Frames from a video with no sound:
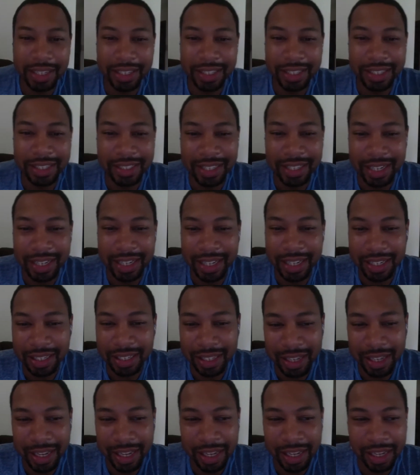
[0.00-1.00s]

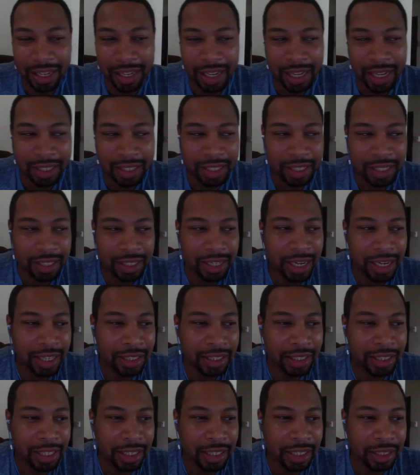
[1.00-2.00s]
Exactly. Mm. I think I
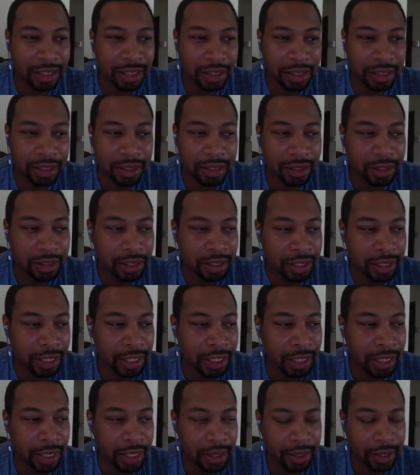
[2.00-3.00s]
think the the
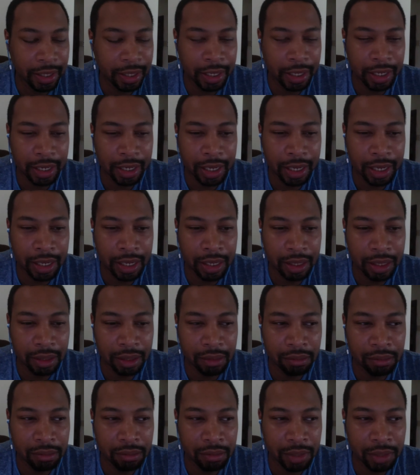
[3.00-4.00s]
key thing that
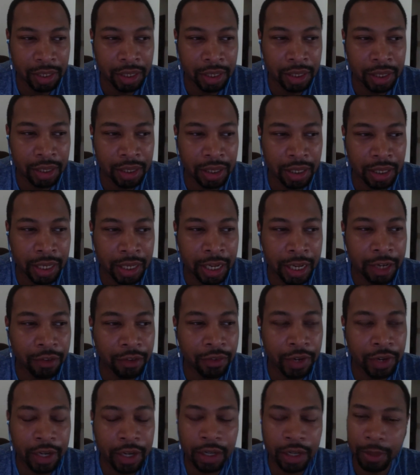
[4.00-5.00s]
uh, a lot of
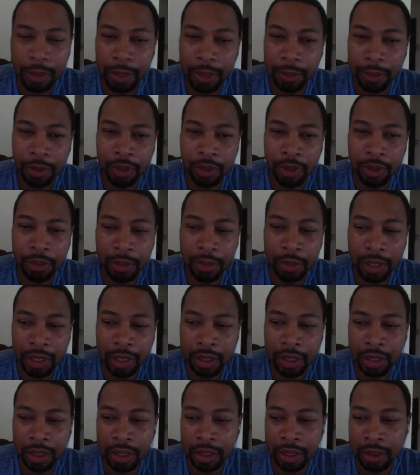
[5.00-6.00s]
regular people are
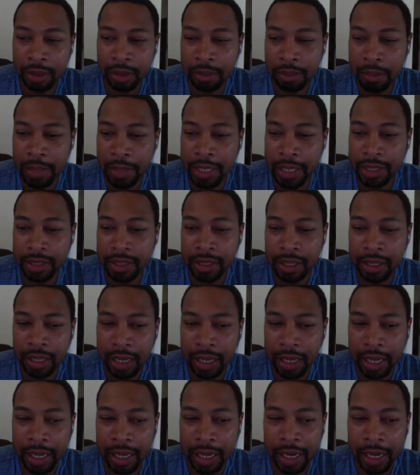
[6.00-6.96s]
uh, missing,